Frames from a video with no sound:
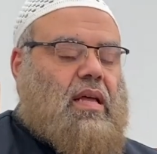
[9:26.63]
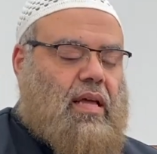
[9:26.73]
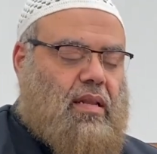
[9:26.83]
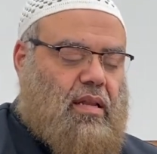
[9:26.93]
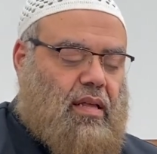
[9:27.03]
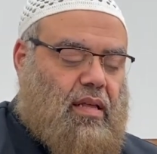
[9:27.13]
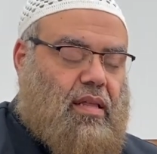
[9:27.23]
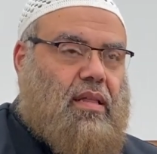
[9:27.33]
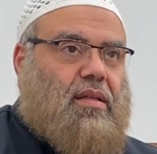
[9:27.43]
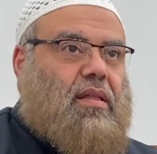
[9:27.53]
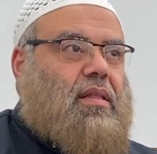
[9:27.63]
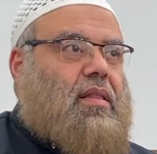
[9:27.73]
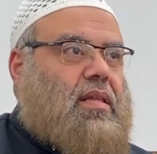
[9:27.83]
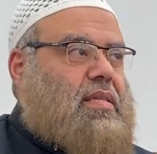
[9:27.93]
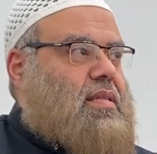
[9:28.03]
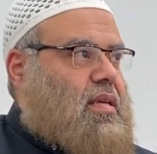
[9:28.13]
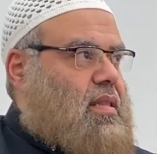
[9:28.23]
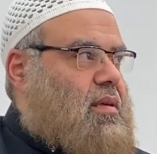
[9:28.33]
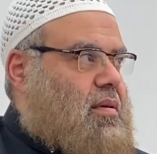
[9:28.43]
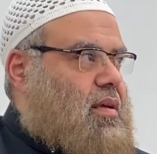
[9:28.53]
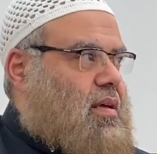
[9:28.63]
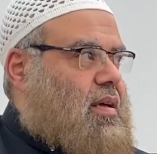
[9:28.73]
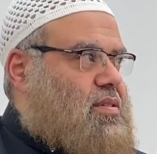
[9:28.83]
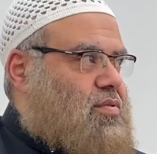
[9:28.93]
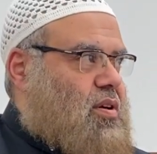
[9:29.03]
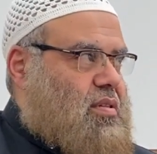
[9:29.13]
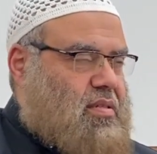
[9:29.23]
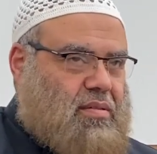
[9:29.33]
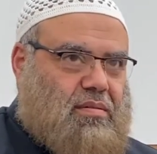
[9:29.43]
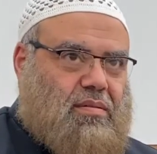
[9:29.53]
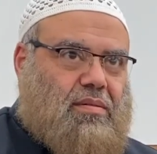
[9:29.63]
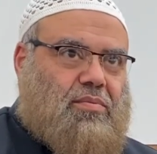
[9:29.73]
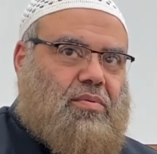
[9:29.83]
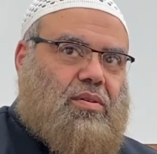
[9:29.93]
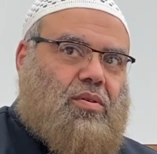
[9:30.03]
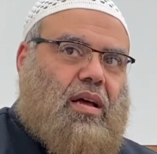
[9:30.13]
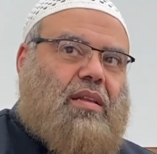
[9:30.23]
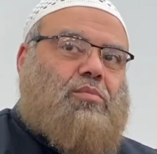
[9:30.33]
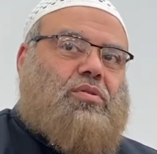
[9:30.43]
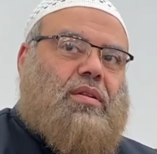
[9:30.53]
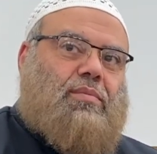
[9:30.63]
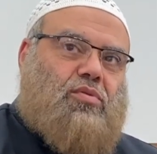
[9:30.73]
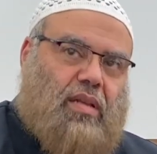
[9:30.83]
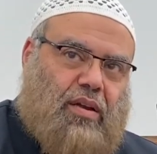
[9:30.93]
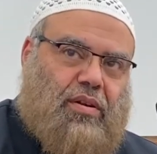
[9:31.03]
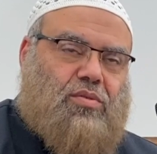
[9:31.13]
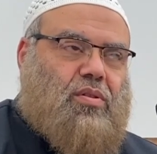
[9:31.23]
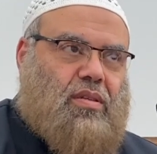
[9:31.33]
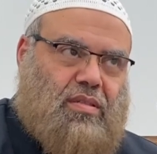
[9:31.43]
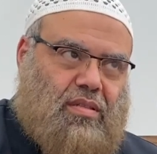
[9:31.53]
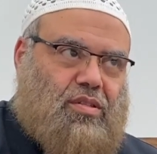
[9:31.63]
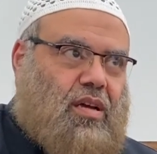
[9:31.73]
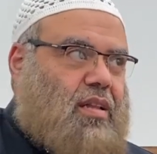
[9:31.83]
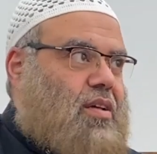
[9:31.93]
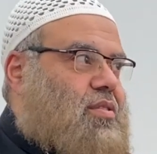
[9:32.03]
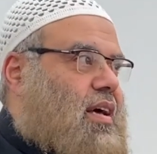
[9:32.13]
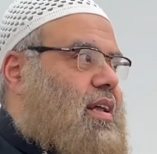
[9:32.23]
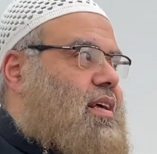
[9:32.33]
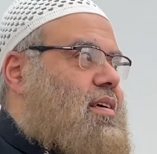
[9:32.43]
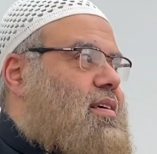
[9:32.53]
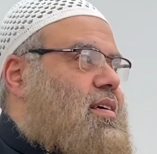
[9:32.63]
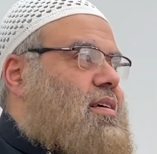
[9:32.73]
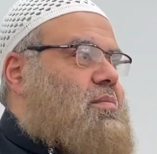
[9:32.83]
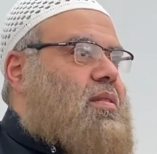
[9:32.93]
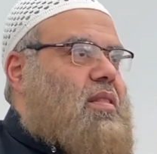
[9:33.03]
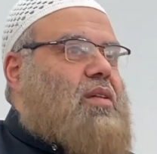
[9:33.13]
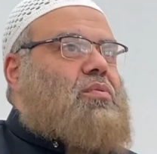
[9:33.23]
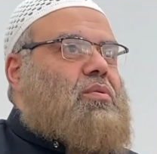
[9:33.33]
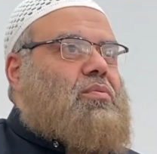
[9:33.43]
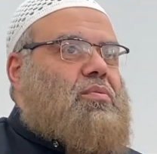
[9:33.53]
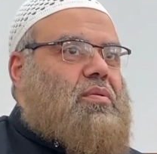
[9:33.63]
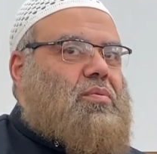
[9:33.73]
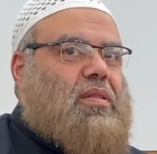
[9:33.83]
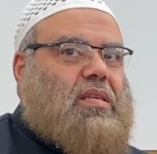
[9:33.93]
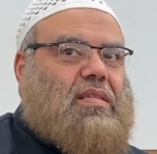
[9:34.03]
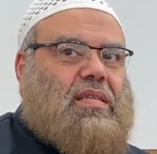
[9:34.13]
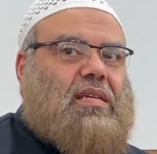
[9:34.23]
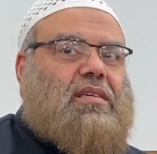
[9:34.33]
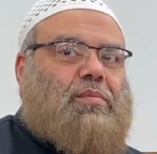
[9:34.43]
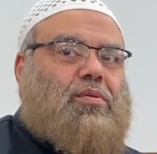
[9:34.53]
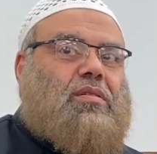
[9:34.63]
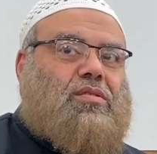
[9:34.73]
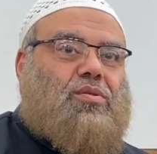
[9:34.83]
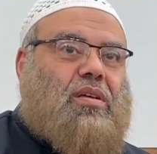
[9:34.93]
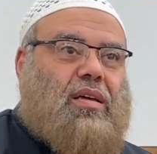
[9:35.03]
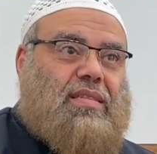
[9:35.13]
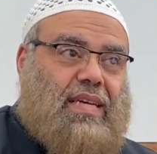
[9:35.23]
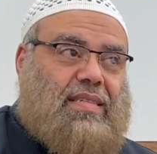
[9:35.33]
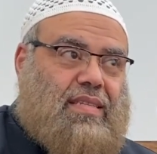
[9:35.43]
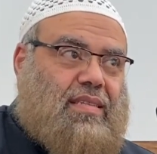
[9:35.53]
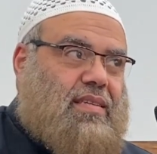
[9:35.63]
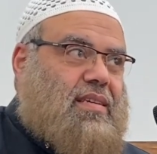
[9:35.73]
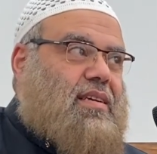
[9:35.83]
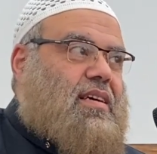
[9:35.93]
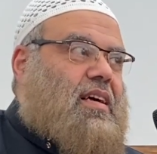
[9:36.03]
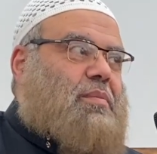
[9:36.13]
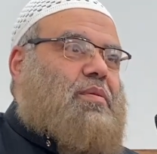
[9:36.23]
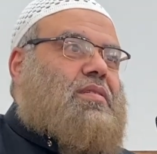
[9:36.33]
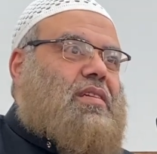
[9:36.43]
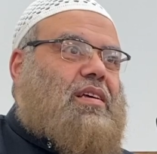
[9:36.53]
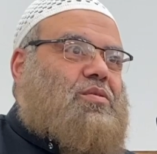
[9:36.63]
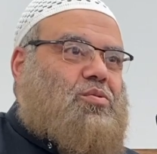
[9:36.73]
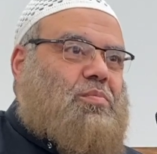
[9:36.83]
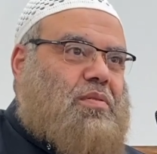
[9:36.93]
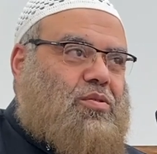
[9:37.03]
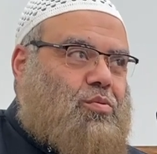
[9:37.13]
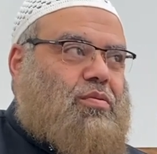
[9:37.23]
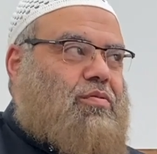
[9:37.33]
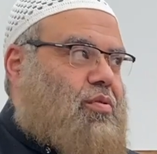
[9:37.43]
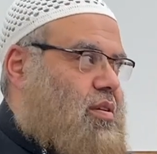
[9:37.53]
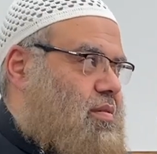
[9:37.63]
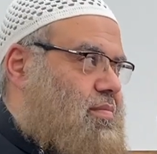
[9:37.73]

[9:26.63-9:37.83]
And this in the, as far as, you know, any Muslim would agree to this, inshallah ta'ala. But then when these things are put into the test, a person has to be truthful